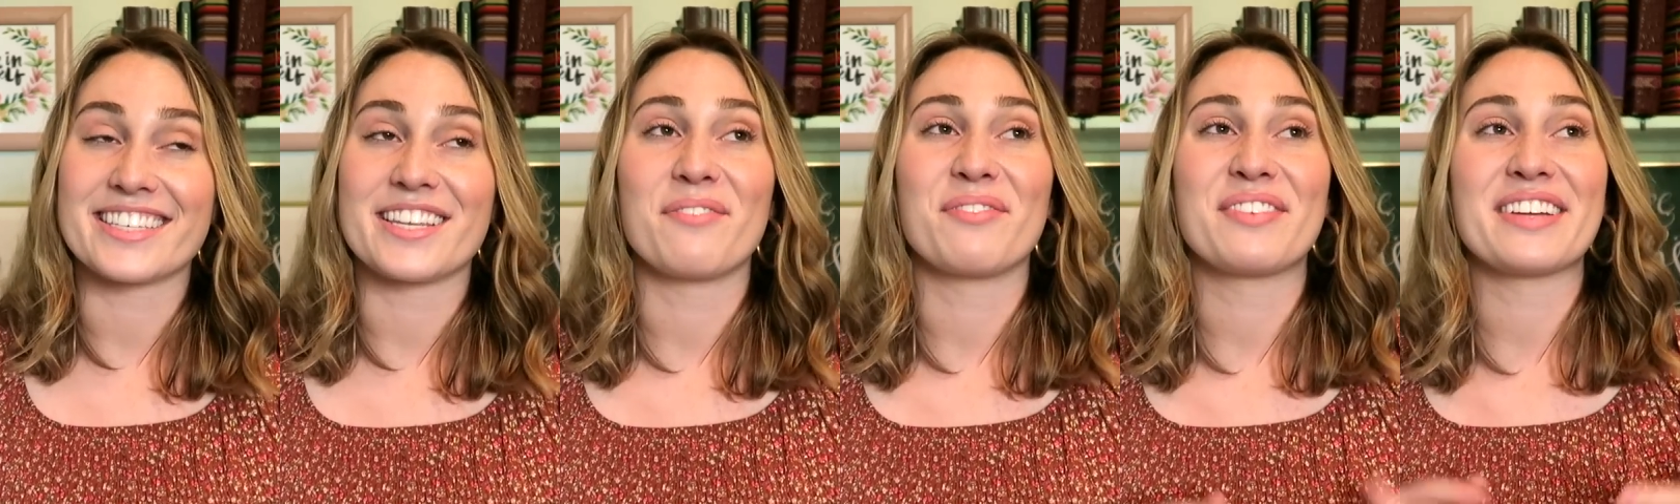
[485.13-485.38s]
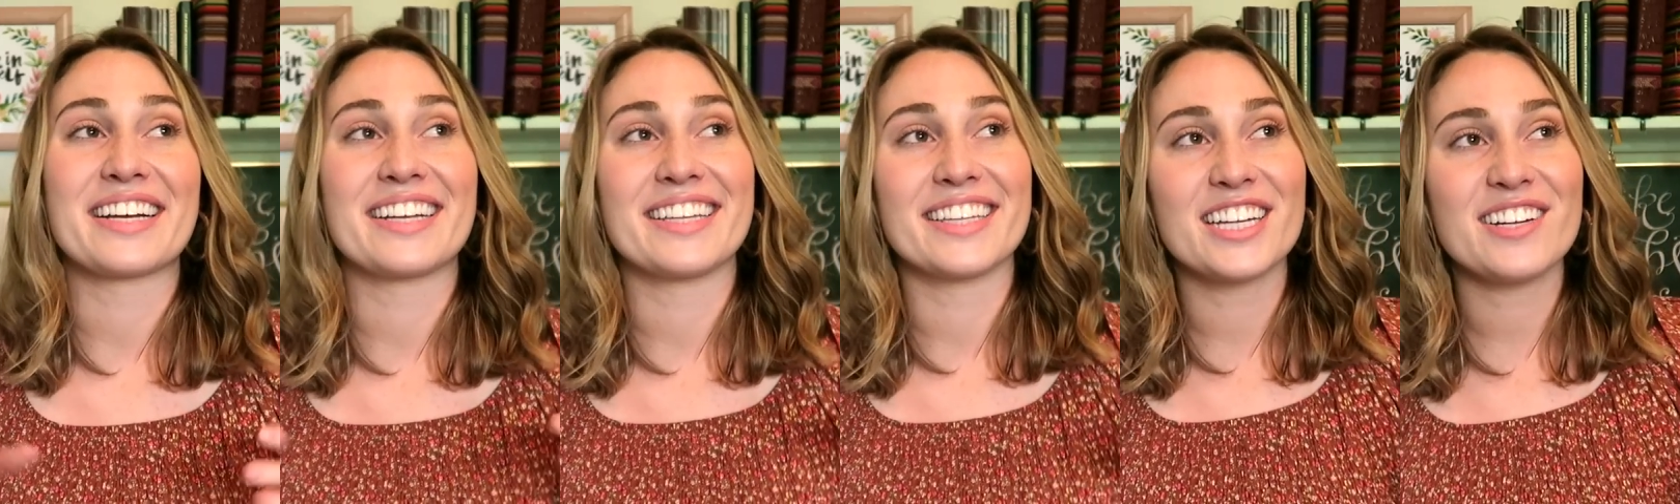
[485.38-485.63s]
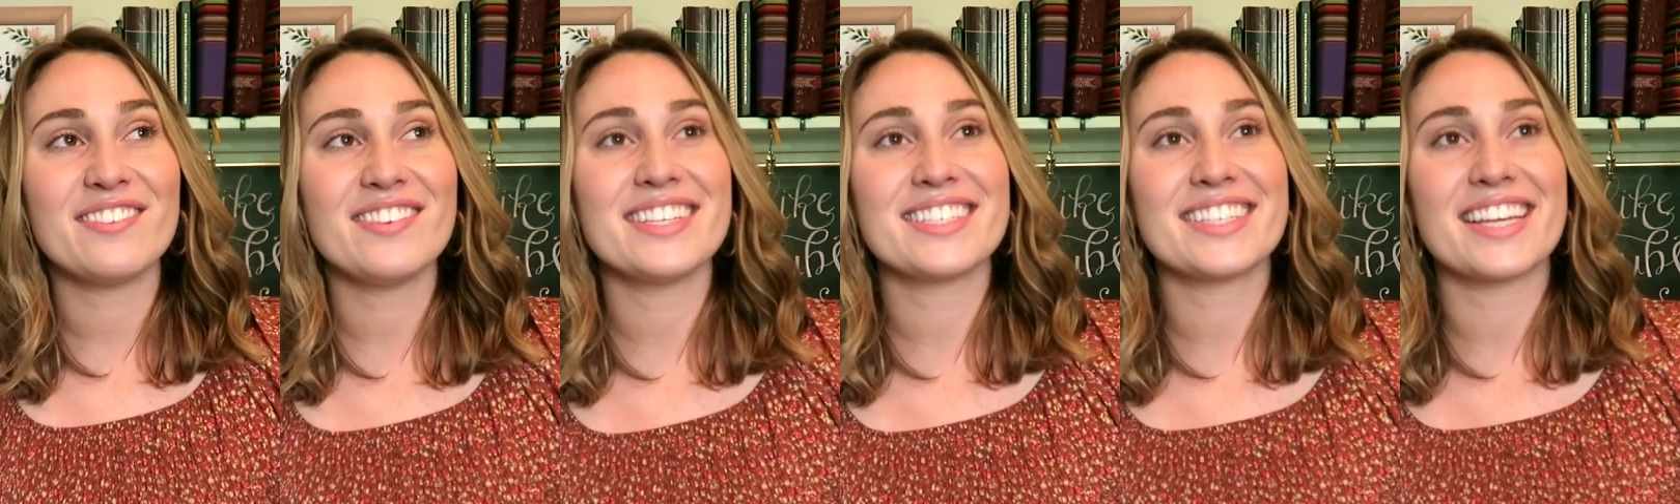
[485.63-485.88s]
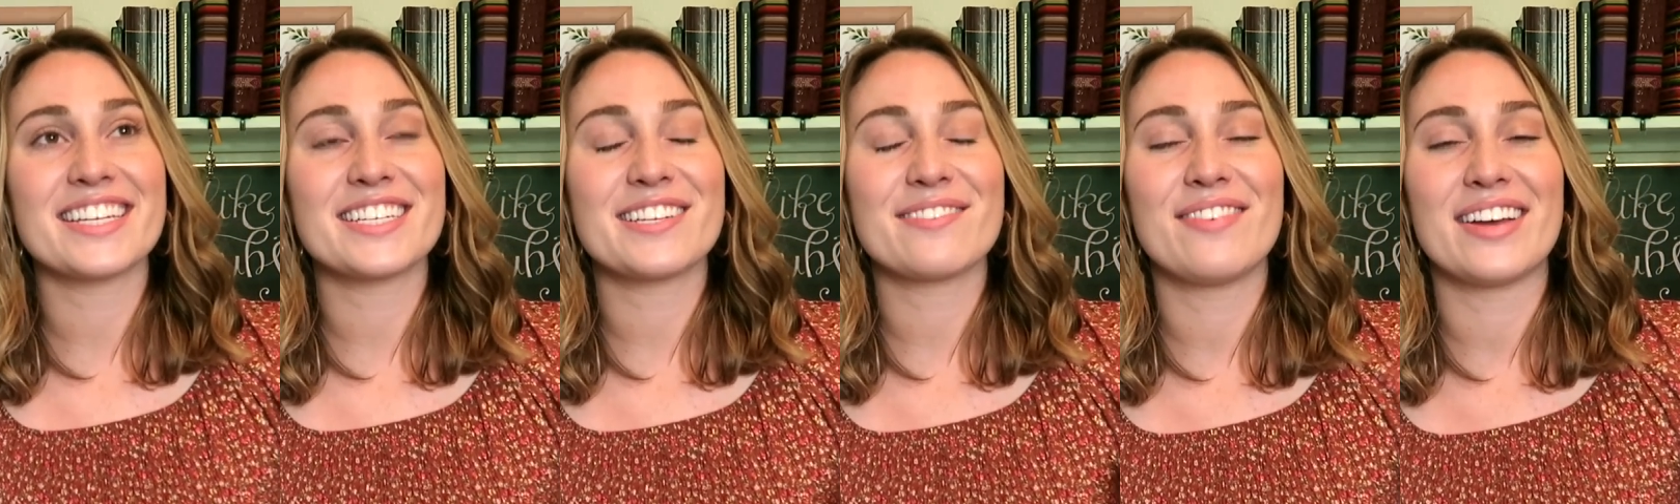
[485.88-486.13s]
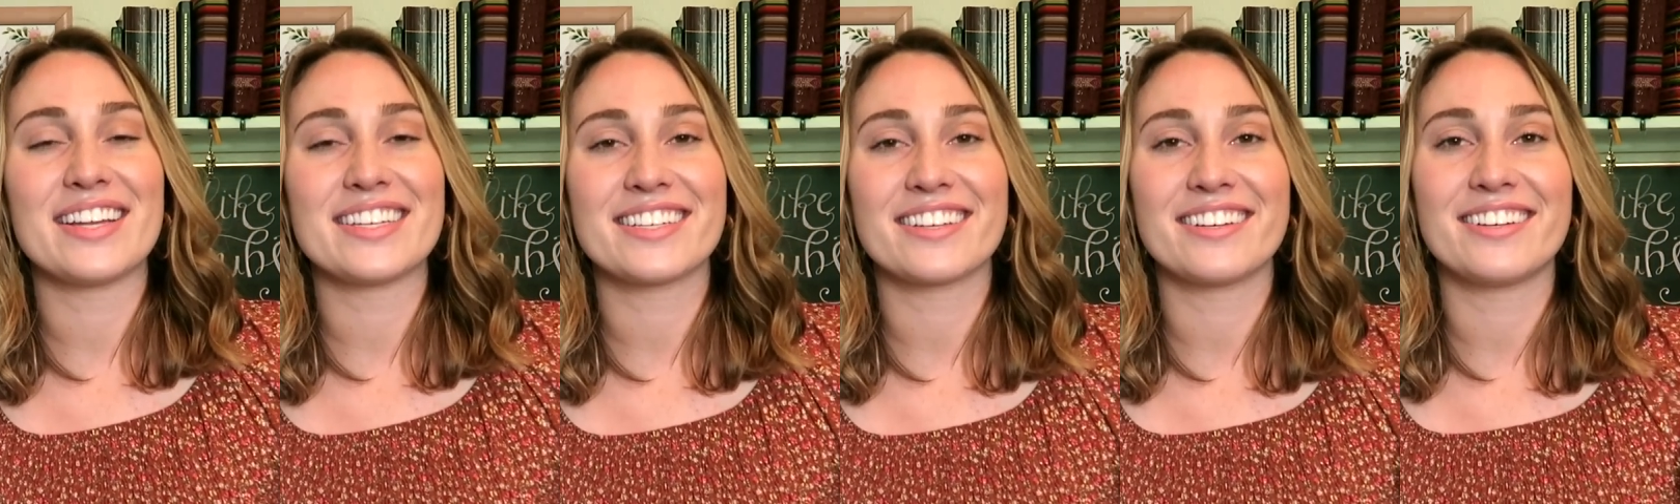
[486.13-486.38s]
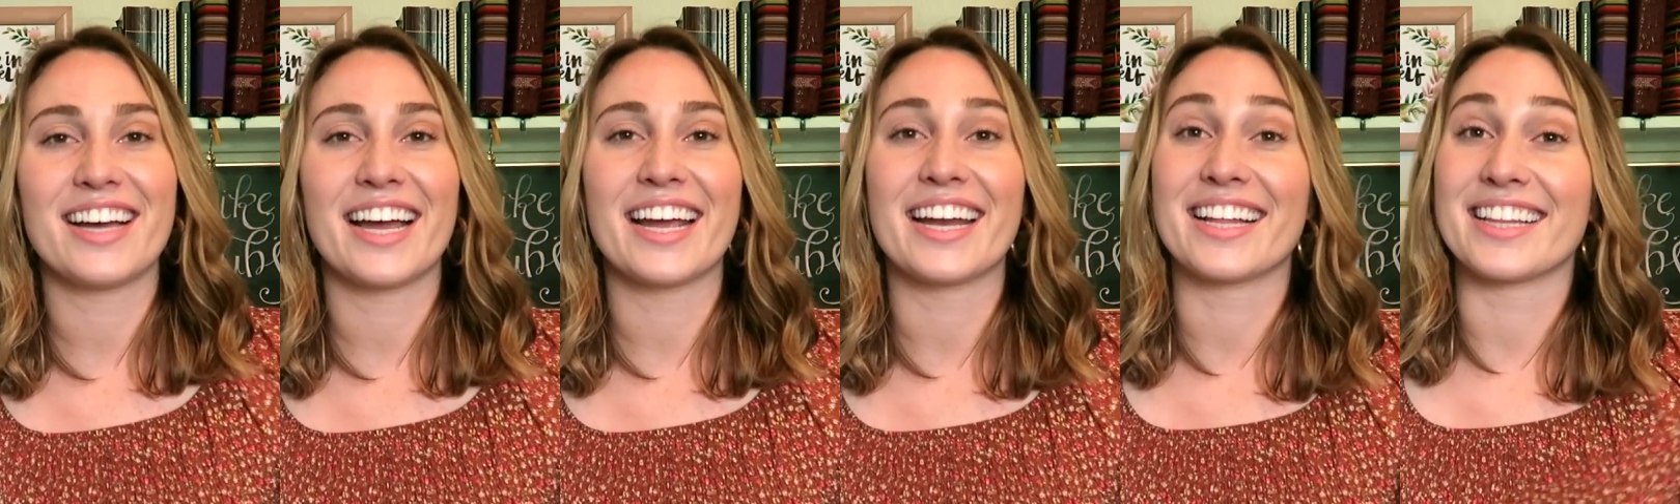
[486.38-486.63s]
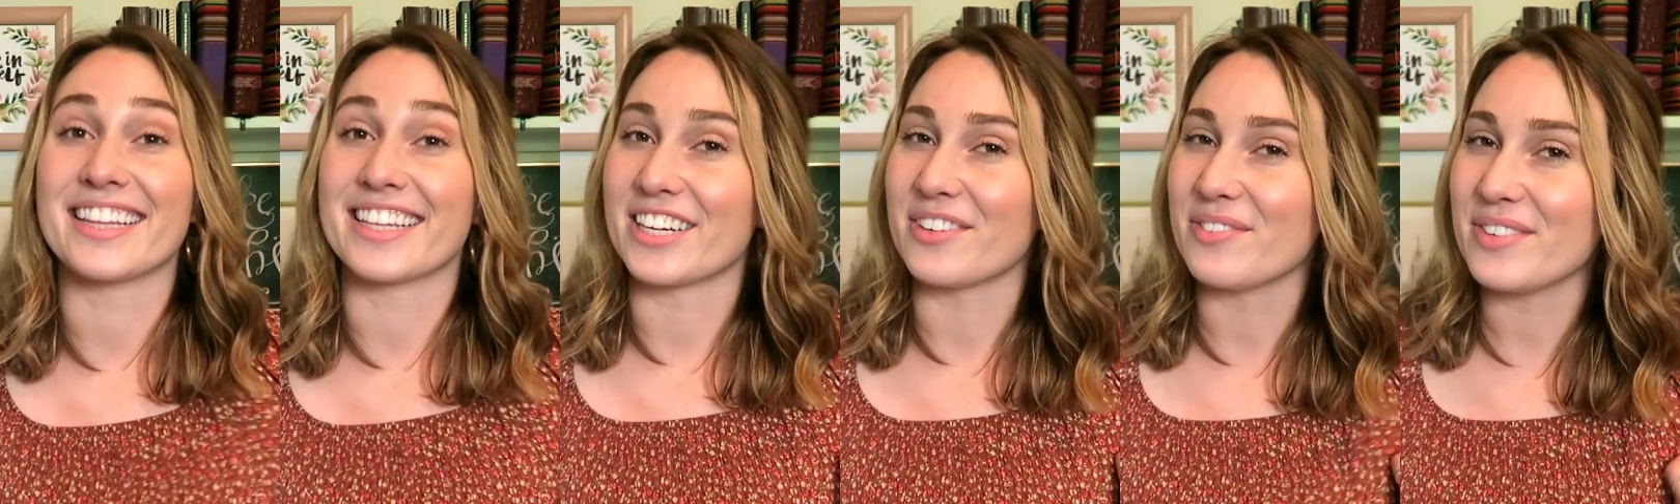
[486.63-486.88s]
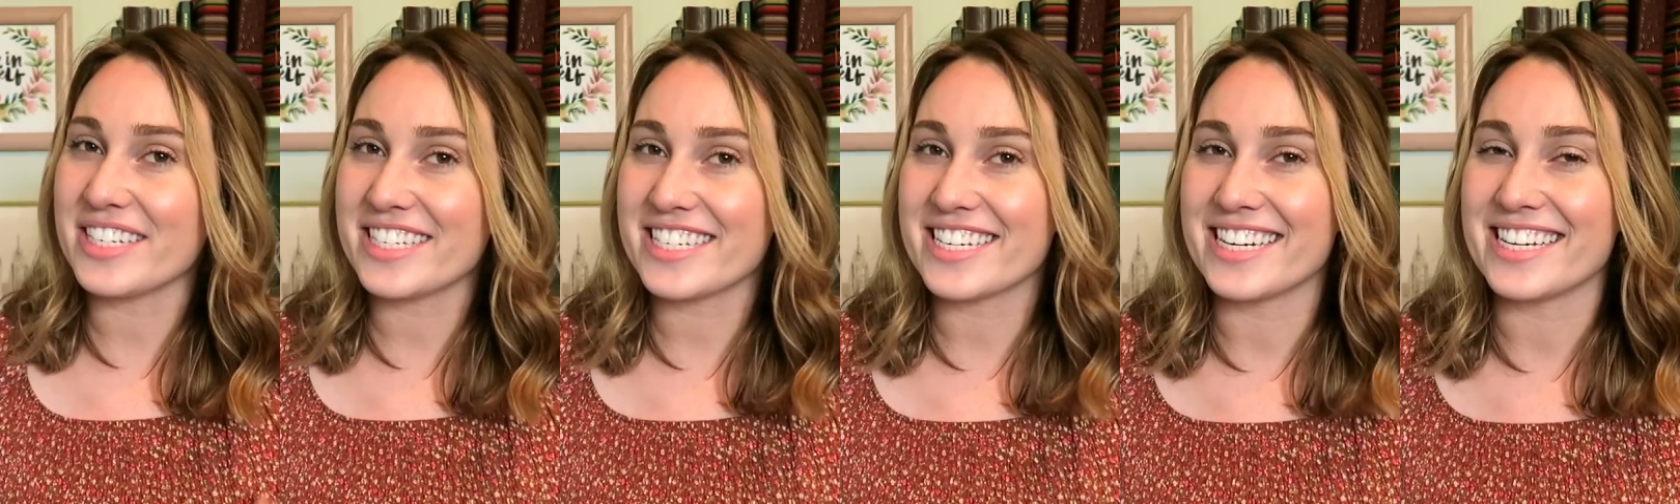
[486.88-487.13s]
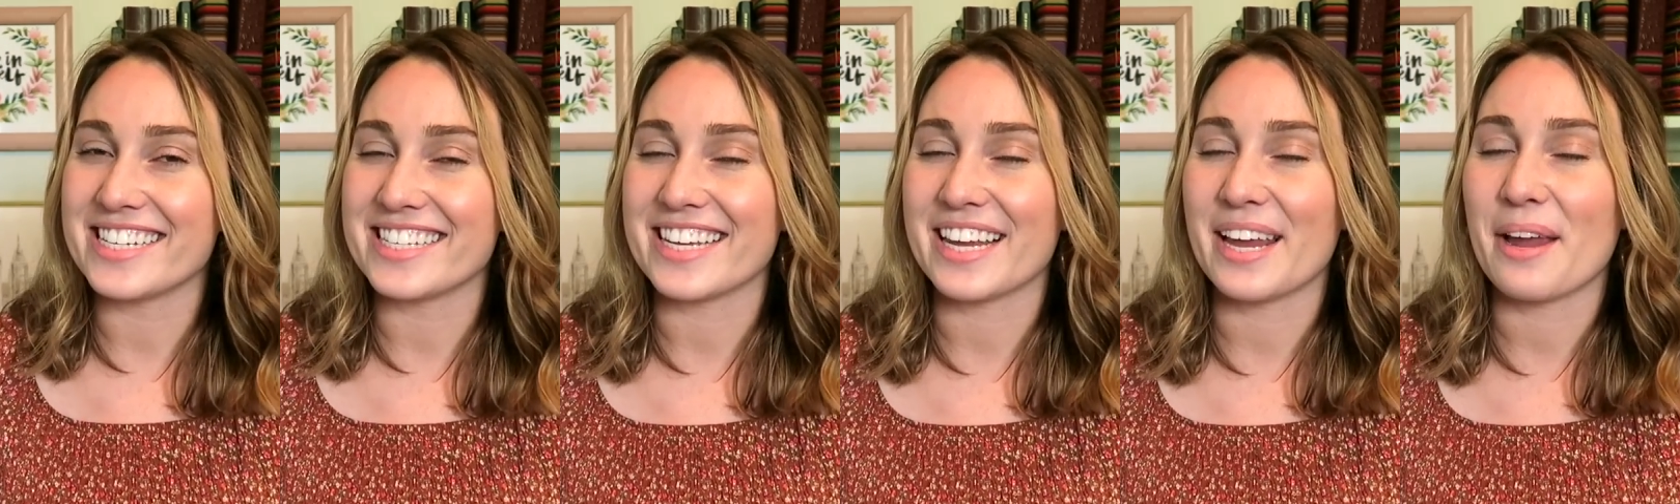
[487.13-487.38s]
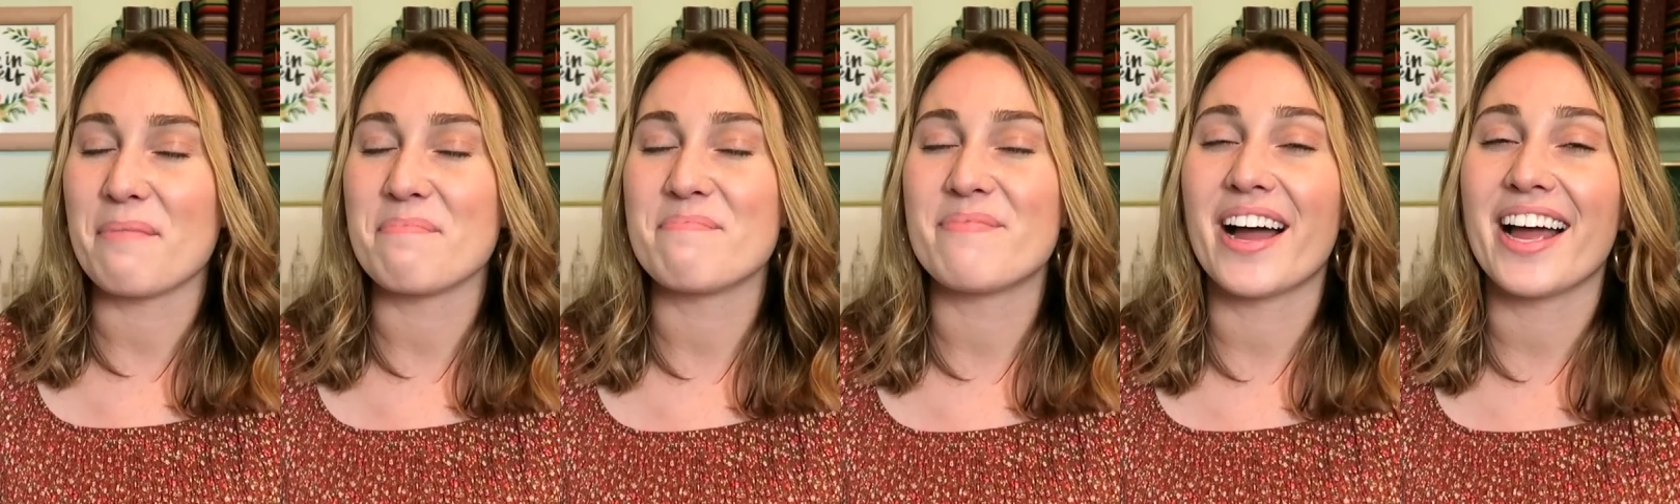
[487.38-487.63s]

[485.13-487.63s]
is something a little bit sentimental and a little bit cheesy,